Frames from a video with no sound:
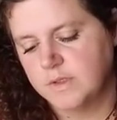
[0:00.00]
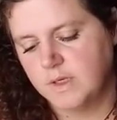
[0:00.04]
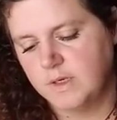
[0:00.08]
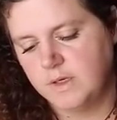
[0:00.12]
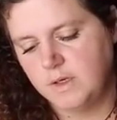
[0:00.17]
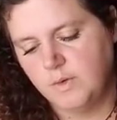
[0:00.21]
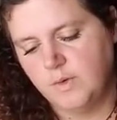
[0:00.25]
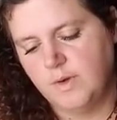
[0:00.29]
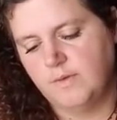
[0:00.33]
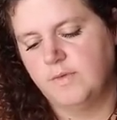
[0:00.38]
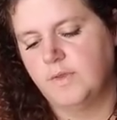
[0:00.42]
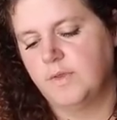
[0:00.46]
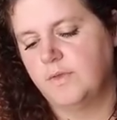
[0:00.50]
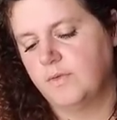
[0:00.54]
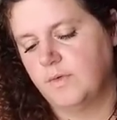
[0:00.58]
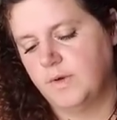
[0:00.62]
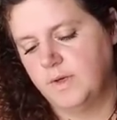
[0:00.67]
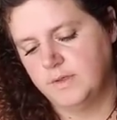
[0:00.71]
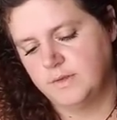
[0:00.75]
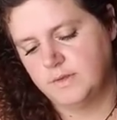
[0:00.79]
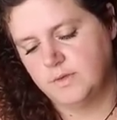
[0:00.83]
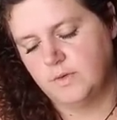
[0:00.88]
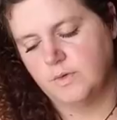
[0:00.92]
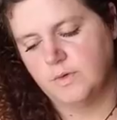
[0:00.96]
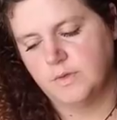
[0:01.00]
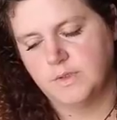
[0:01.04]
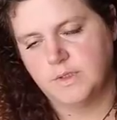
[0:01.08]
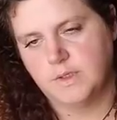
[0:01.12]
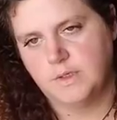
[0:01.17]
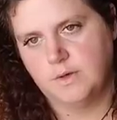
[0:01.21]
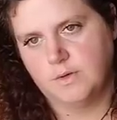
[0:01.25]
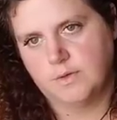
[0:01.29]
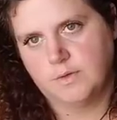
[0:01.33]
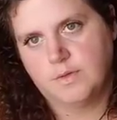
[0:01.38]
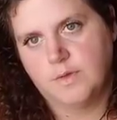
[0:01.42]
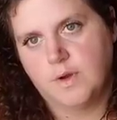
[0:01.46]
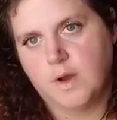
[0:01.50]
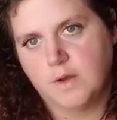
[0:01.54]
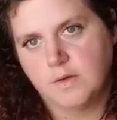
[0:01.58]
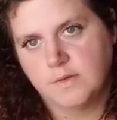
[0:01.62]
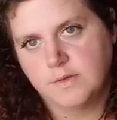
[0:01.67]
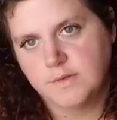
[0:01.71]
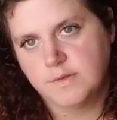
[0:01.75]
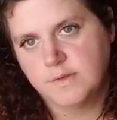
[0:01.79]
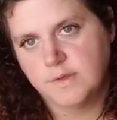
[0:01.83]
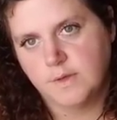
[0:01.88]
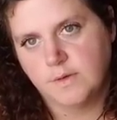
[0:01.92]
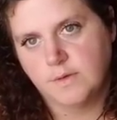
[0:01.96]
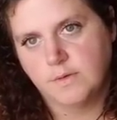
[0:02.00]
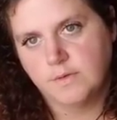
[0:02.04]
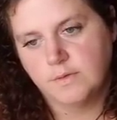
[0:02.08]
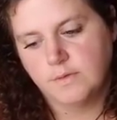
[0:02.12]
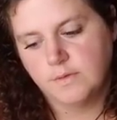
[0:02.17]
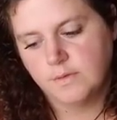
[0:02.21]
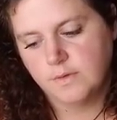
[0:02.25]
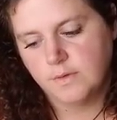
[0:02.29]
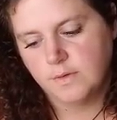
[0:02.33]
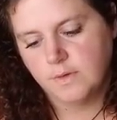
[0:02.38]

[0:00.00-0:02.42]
and you have the Three of Swords in your thoughts too.